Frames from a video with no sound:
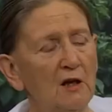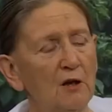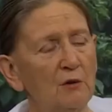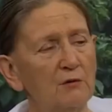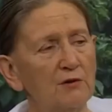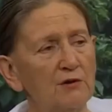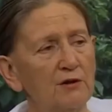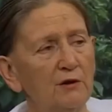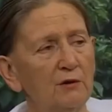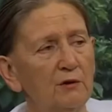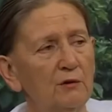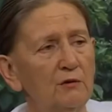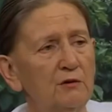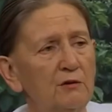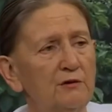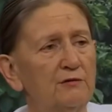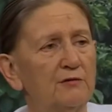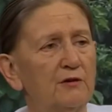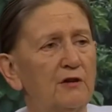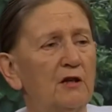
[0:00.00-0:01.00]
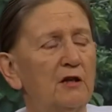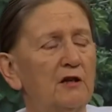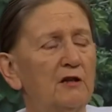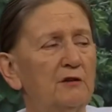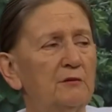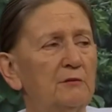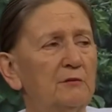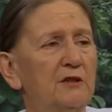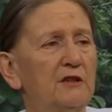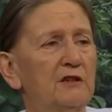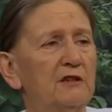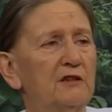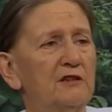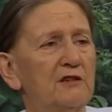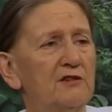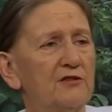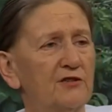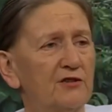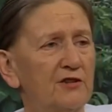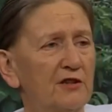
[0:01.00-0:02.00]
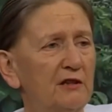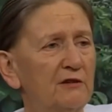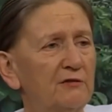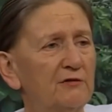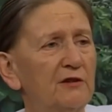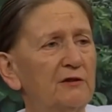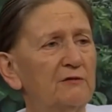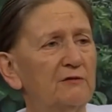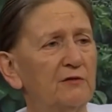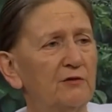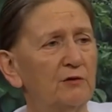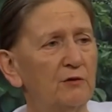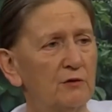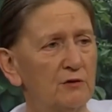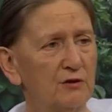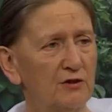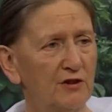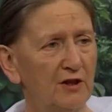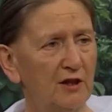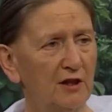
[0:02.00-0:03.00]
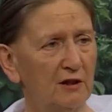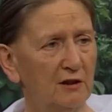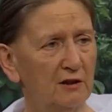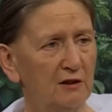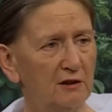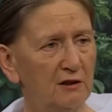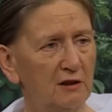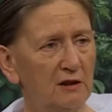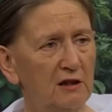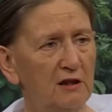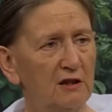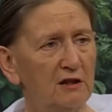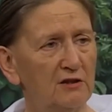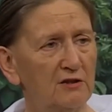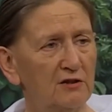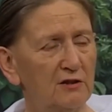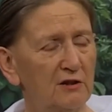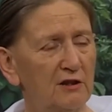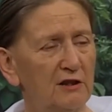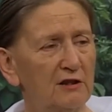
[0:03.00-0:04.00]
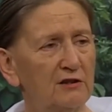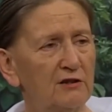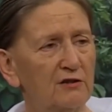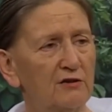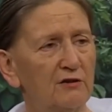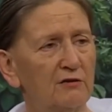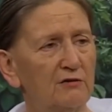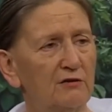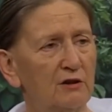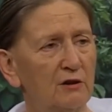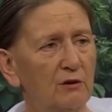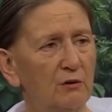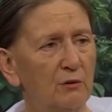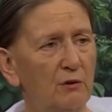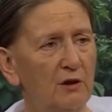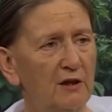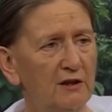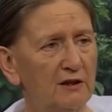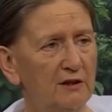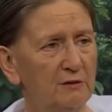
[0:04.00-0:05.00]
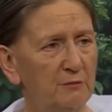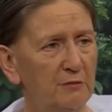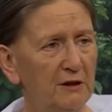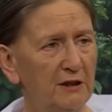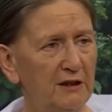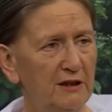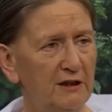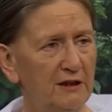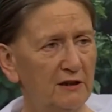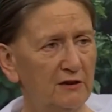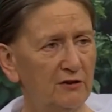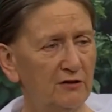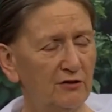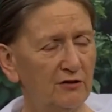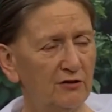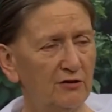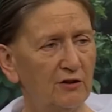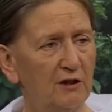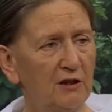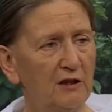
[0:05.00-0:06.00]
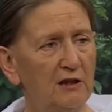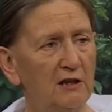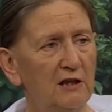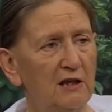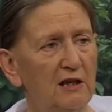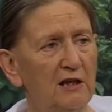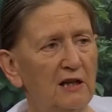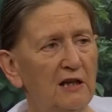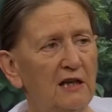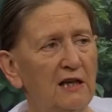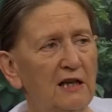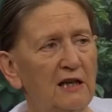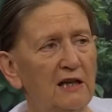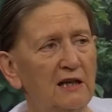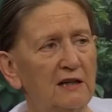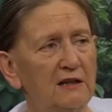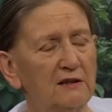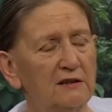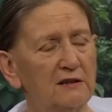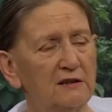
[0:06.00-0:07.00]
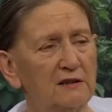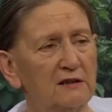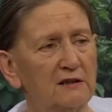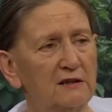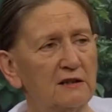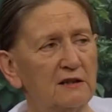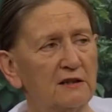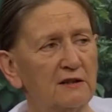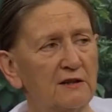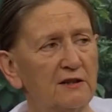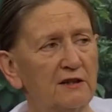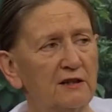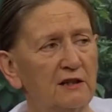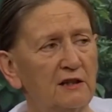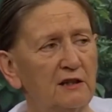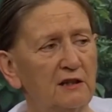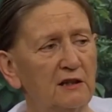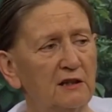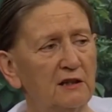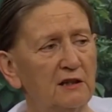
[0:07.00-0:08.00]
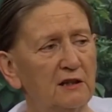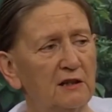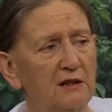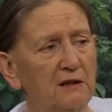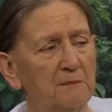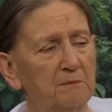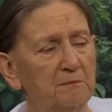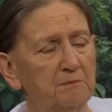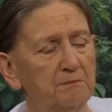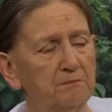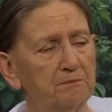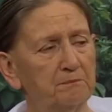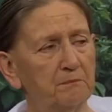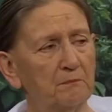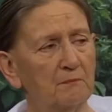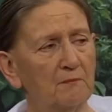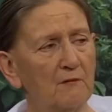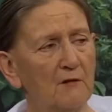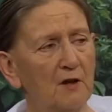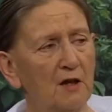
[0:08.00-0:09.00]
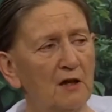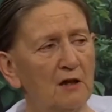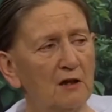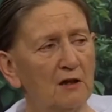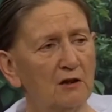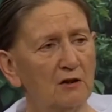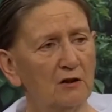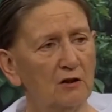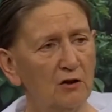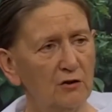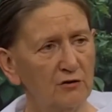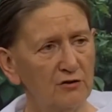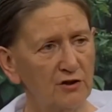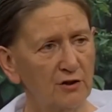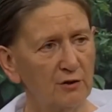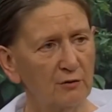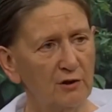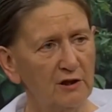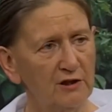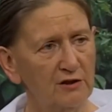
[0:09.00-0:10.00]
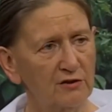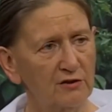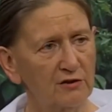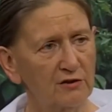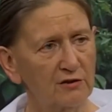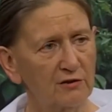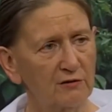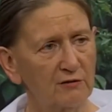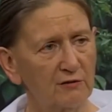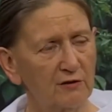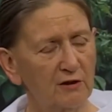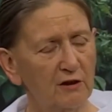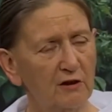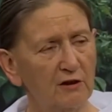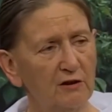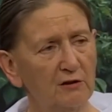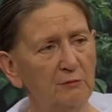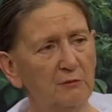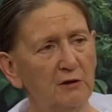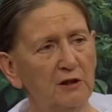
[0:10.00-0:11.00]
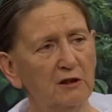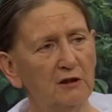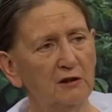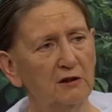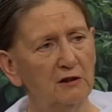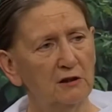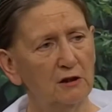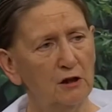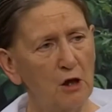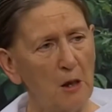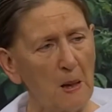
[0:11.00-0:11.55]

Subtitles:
Well, the law of karma is self-enforcing, so it doesn't require police. And the consequences of karma